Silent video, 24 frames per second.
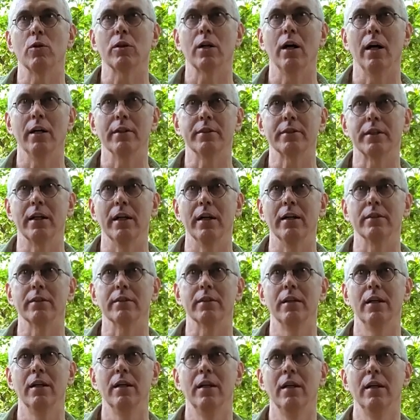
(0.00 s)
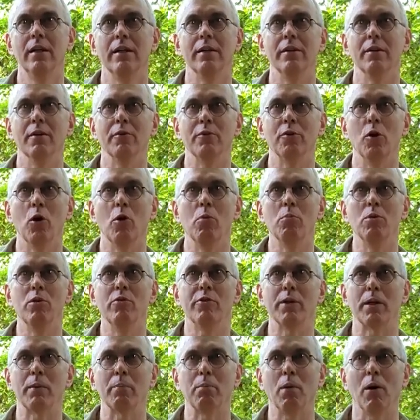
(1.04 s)
content, no
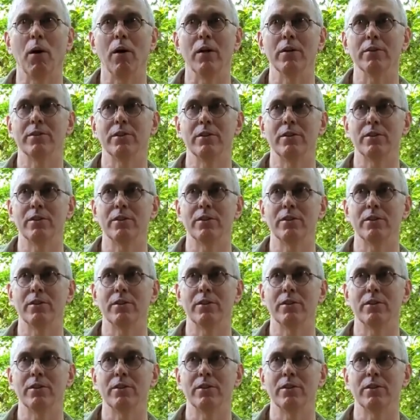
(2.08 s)
moving parts.